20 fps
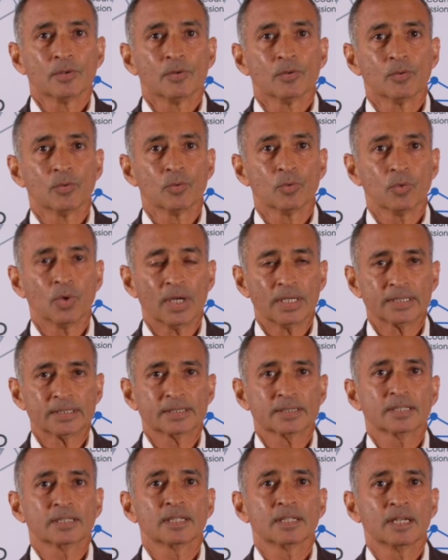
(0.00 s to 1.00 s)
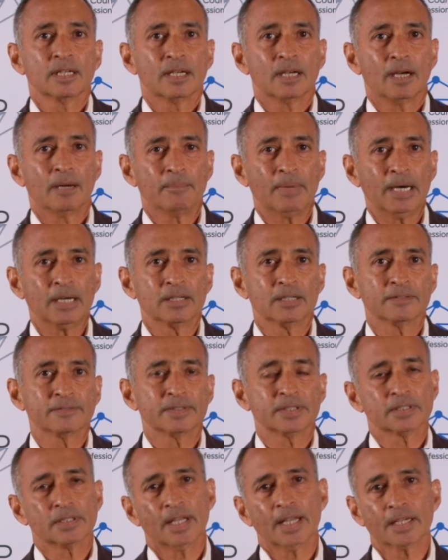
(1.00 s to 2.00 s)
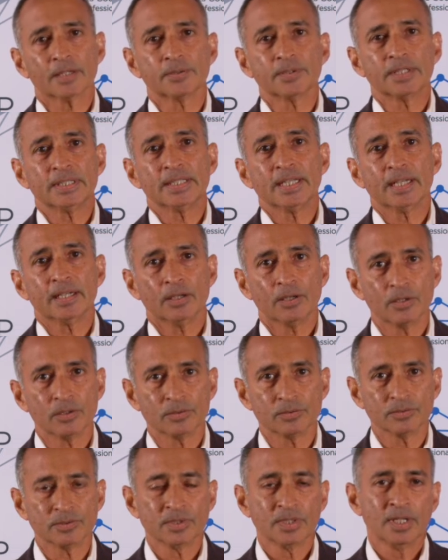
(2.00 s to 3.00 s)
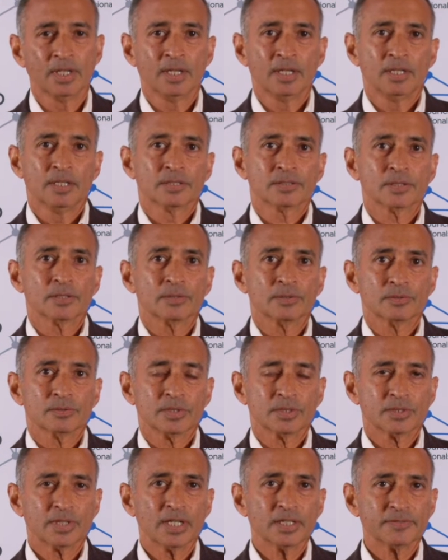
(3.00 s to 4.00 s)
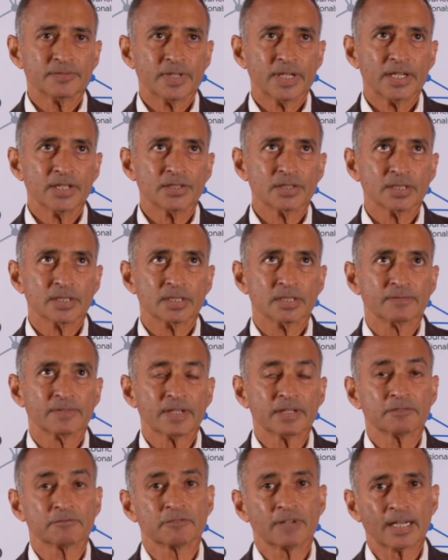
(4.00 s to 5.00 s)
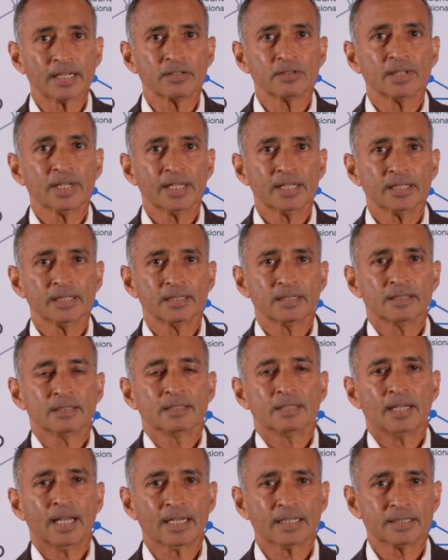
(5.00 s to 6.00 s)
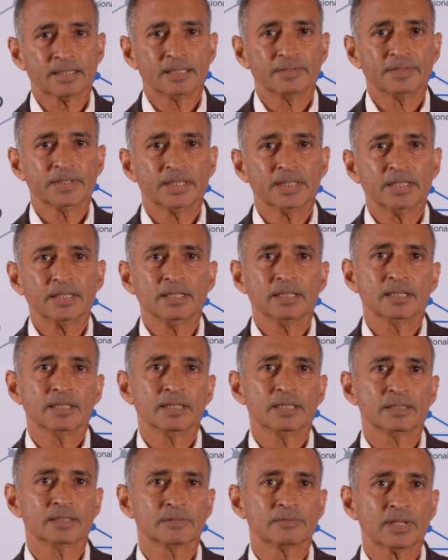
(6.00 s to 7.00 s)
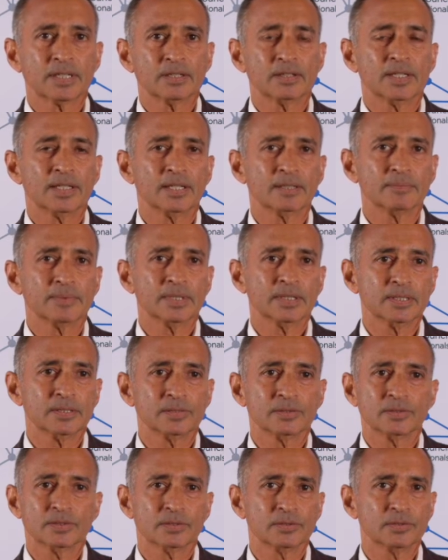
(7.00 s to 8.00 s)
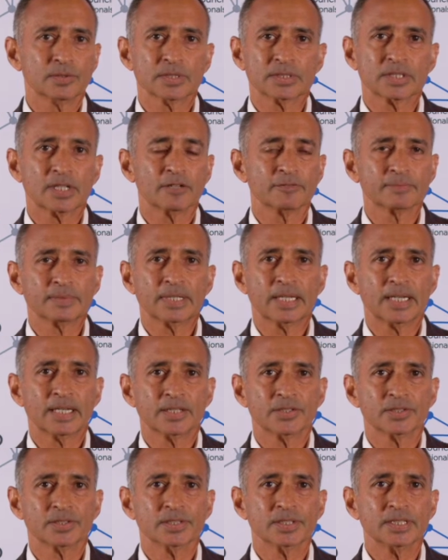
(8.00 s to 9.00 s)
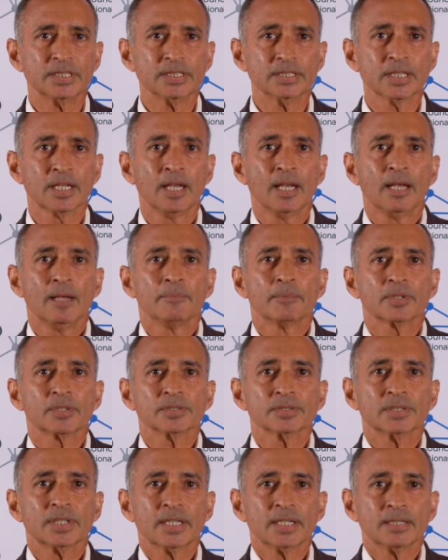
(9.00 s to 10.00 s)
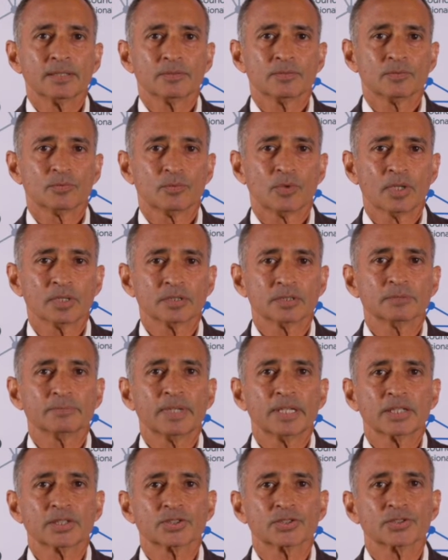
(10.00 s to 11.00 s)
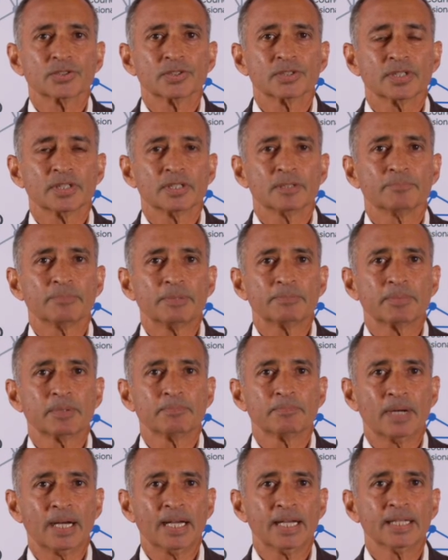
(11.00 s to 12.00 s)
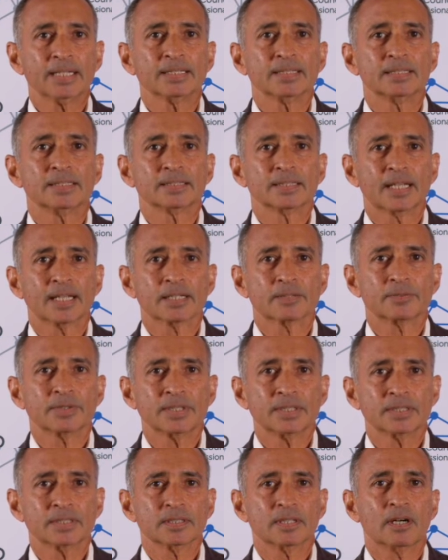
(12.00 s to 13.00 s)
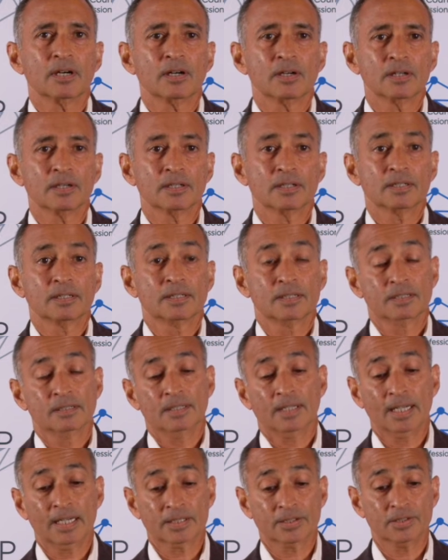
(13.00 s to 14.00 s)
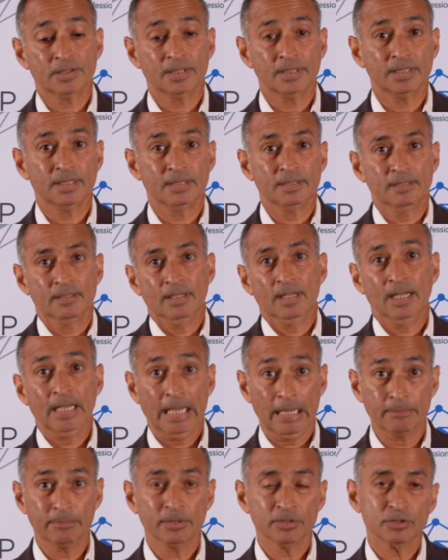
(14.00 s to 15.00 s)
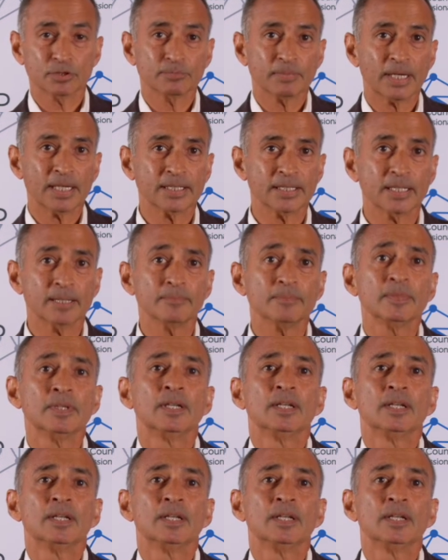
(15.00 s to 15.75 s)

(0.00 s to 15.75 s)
what amount of the equity they own. So the transfer agent is a very regulated activity. It's regulated by the US government agencies because they want to make sure that the people buying these equities are actually able to buy them.